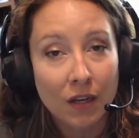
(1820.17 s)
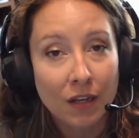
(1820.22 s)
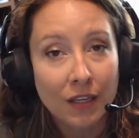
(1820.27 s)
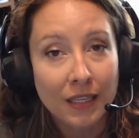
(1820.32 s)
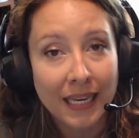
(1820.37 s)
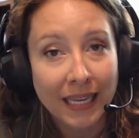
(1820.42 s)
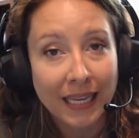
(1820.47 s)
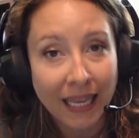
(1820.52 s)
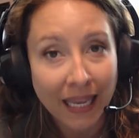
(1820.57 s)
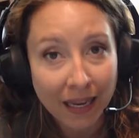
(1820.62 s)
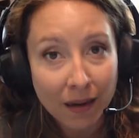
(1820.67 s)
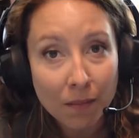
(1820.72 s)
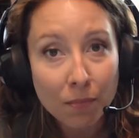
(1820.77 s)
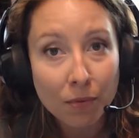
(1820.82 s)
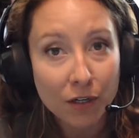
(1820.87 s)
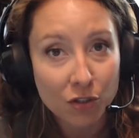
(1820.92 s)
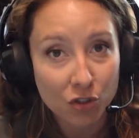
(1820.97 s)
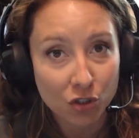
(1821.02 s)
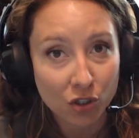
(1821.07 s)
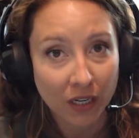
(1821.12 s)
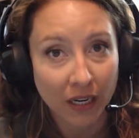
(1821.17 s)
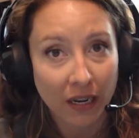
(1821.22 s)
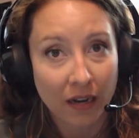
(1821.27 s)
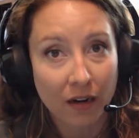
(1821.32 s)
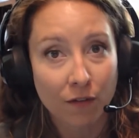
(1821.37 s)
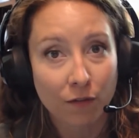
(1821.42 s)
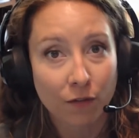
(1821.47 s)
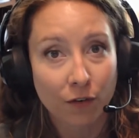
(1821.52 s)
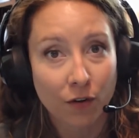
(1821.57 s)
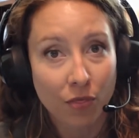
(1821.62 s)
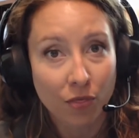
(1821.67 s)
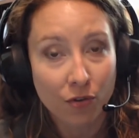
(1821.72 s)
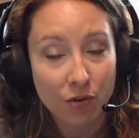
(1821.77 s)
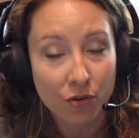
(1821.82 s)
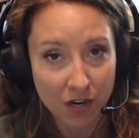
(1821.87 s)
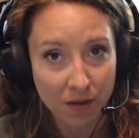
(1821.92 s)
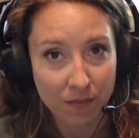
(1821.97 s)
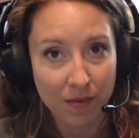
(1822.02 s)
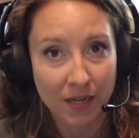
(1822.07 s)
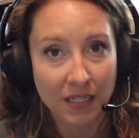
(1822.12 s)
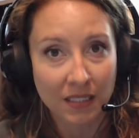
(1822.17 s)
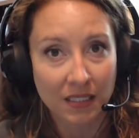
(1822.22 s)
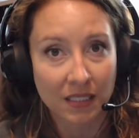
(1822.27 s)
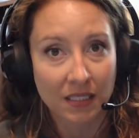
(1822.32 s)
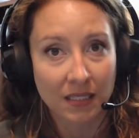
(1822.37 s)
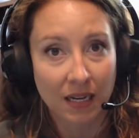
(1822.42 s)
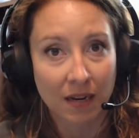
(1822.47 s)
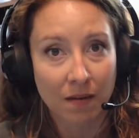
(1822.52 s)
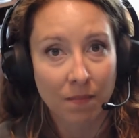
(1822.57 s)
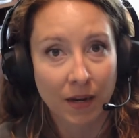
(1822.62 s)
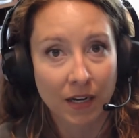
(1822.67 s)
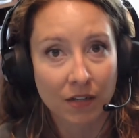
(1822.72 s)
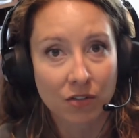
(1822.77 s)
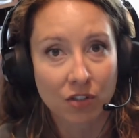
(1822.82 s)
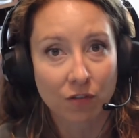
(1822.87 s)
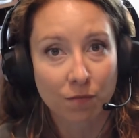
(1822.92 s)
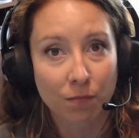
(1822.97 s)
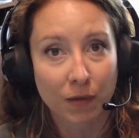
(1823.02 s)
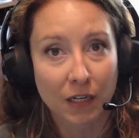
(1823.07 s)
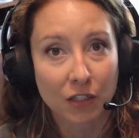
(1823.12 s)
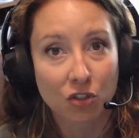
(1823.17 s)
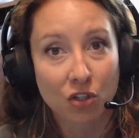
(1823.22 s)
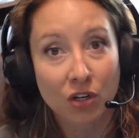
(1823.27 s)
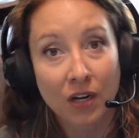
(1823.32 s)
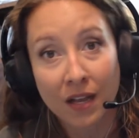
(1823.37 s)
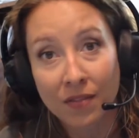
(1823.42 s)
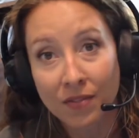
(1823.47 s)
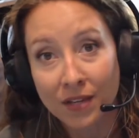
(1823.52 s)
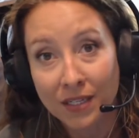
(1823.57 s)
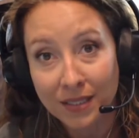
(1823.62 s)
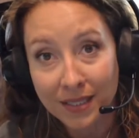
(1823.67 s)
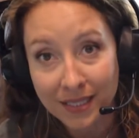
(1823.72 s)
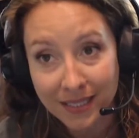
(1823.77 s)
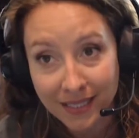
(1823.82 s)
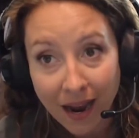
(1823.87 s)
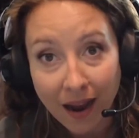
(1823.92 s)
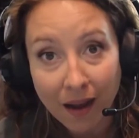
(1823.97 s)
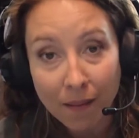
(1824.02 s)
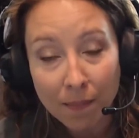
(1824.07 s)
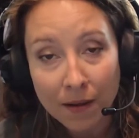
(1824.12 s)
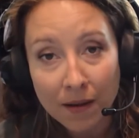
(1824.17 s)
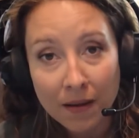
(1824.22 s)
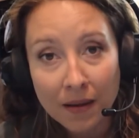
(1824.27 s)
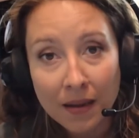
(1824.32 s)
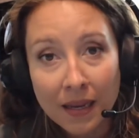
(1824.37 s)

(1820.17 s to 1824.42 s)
you can't pressure can it for 30 minutes at 10 pounds of pressure and then stop.